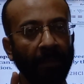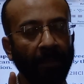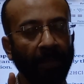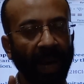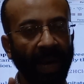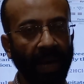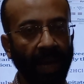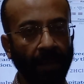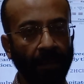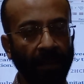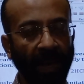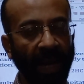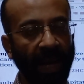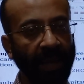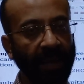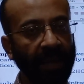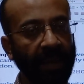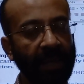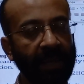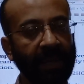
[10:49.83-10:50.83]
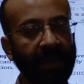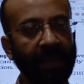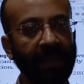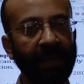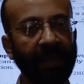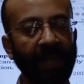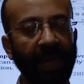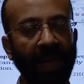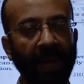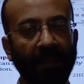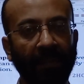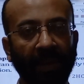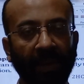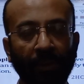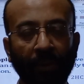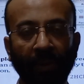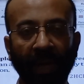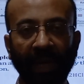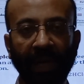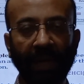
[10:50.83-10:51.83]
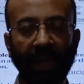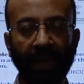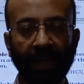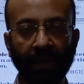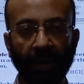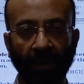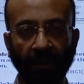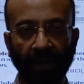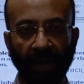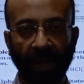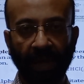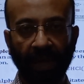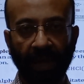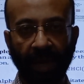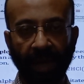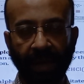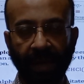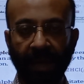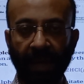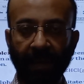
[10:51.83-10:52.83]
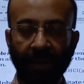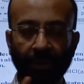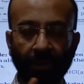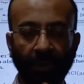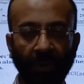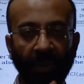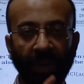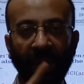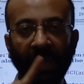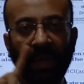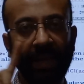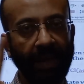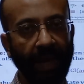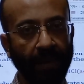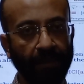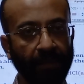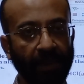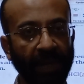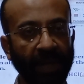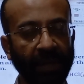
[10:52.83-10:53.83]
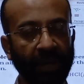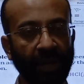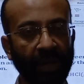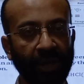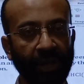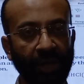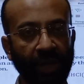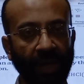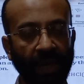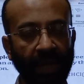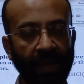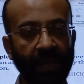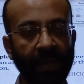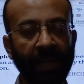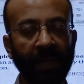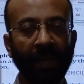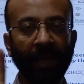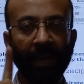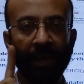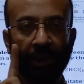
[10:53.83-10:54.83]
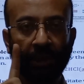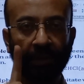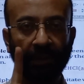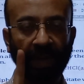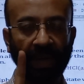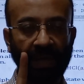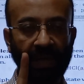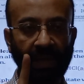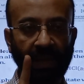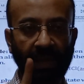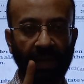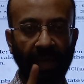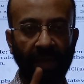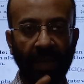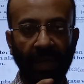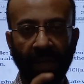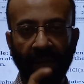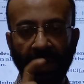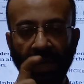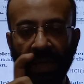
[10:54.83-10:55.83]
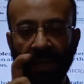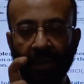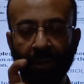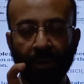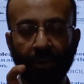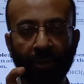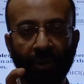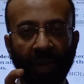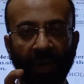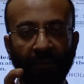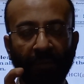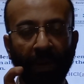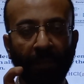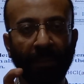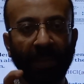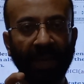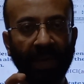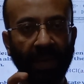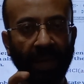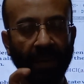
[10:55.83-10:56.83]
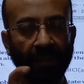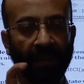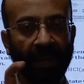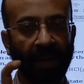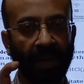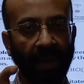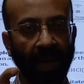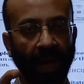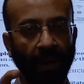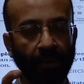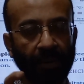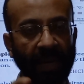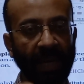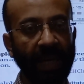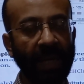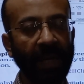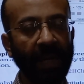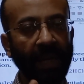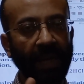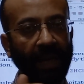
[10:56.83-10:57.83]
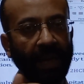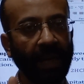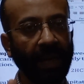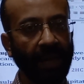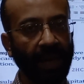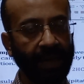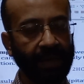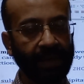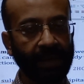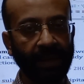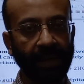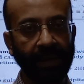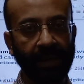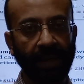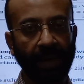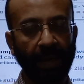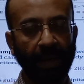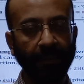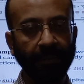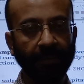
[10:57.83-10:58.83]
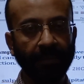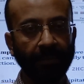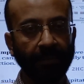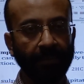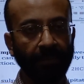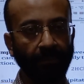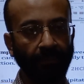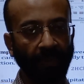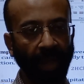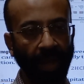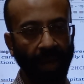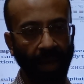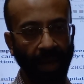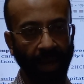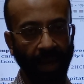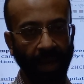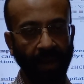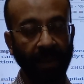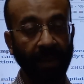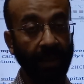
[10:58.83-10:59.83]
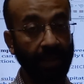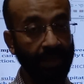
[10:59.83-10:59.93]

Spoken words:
by applying the same quantities of the reactants, only temperature change. You will see the solution will become cloudy in lesser time, and